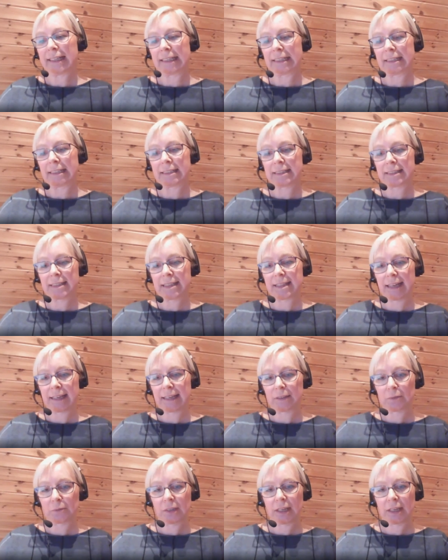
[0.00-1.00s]
is
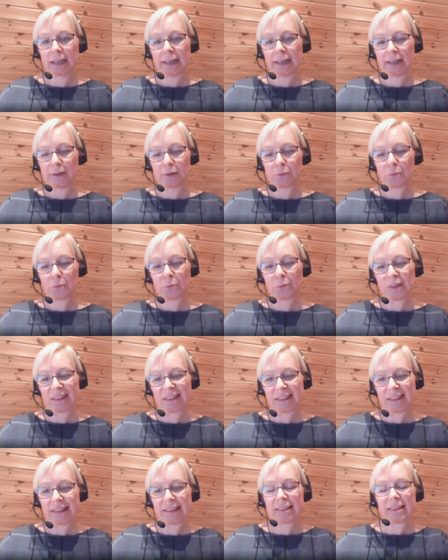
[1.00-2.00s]
that uh,
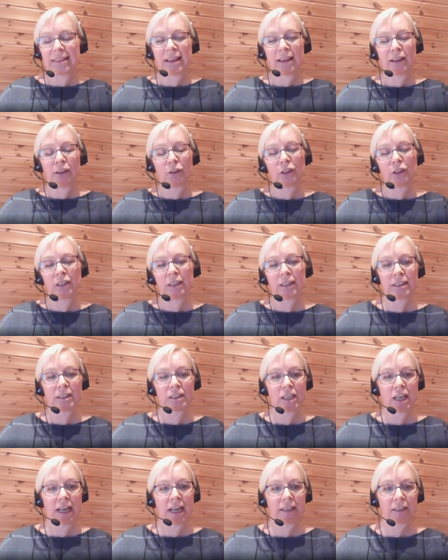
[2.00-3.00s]
within the early
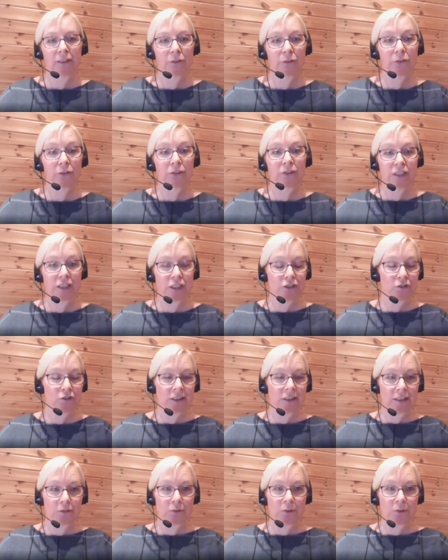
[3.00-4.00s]
childhood teacher
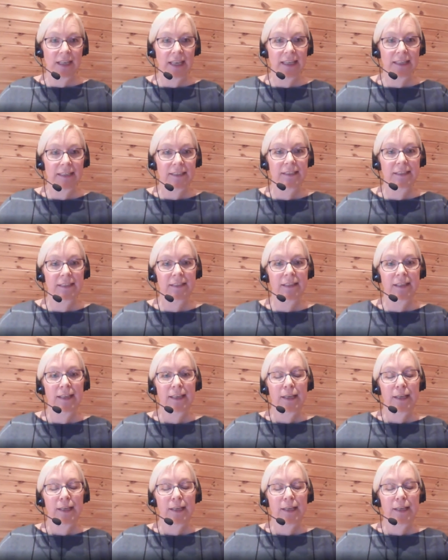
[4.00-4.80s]
education,